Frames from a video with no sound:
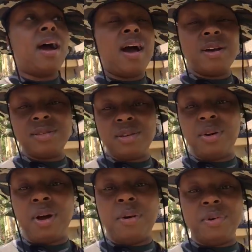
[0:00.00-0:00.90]
Also,
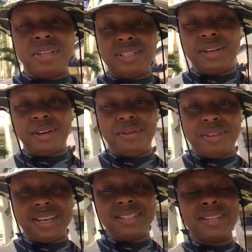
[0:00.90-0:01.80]
I want to tell you
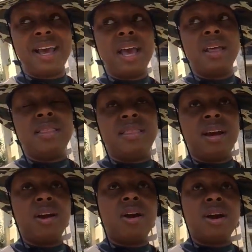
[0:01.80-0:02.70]
this.
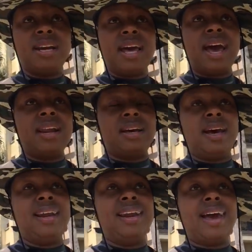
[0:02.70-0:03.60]
There are not
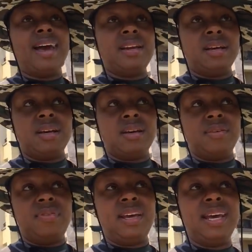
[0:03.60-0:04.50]
a lot
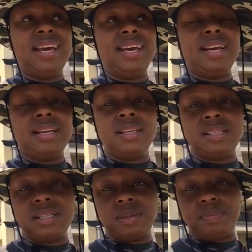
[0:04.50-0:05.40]
of
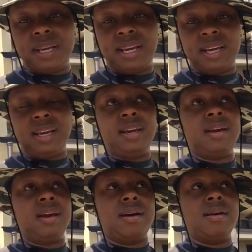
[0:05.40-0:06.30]
English-speaking